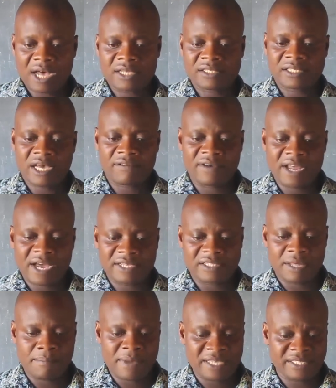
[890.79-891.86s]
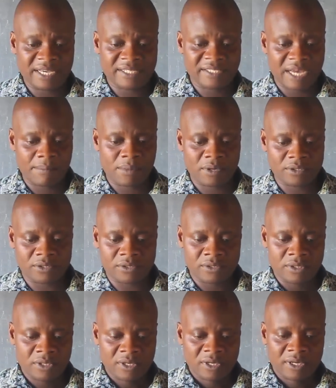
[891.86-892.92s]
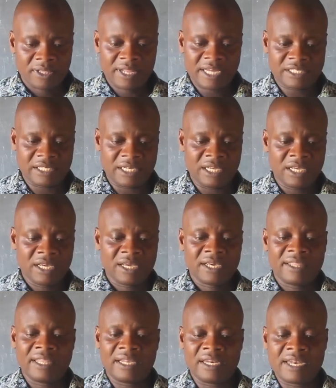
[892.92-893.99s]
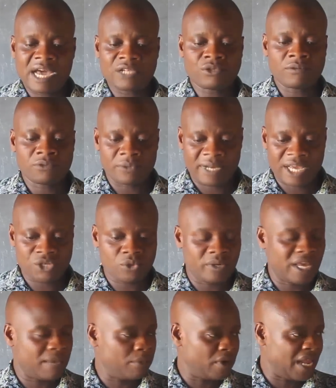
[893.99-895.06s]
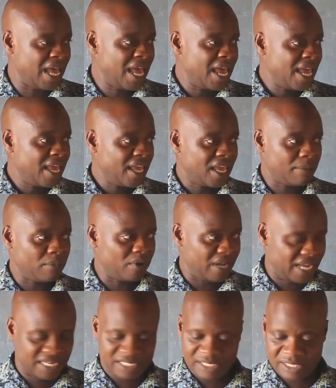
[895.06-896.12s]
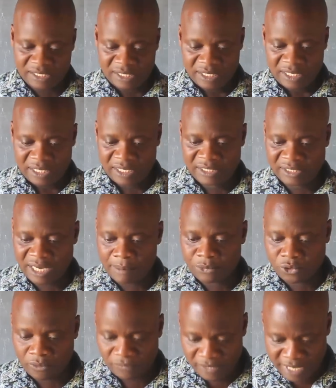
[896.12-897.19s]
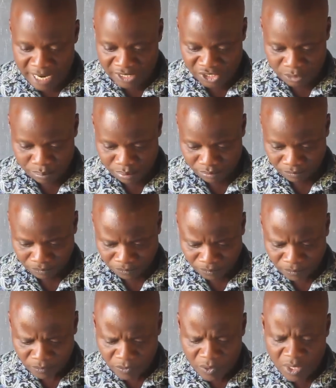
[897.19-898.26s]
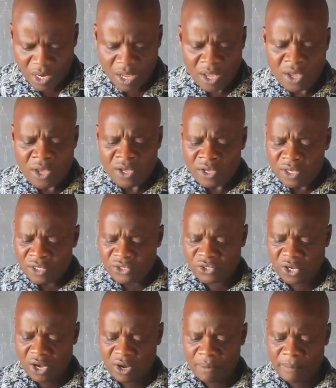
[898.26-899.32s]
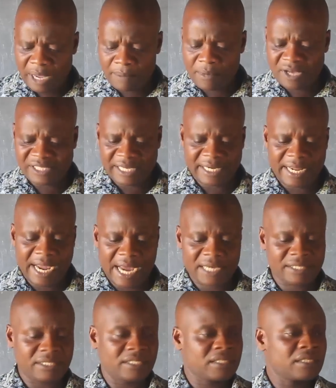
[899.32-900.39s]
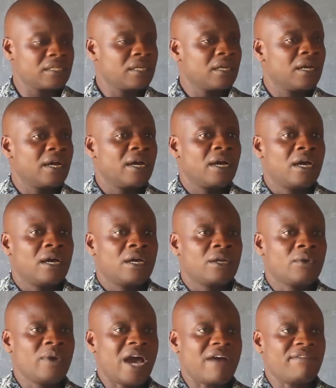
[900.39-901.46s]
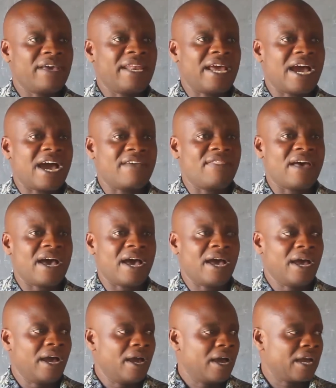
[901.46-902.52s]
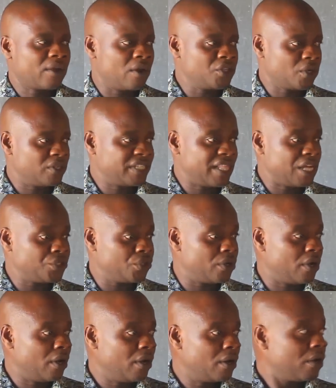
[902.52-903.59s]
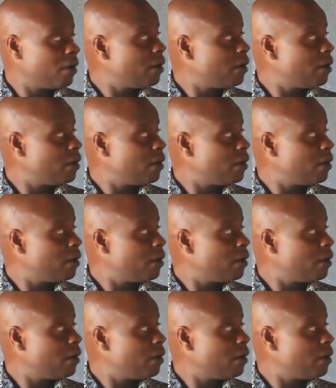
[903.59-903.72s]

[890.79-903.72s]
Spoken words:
served as the best examples that the leaders of today should emulate in terms of leadership. So my boys and the girls, Do you have any other archaeological site that you know?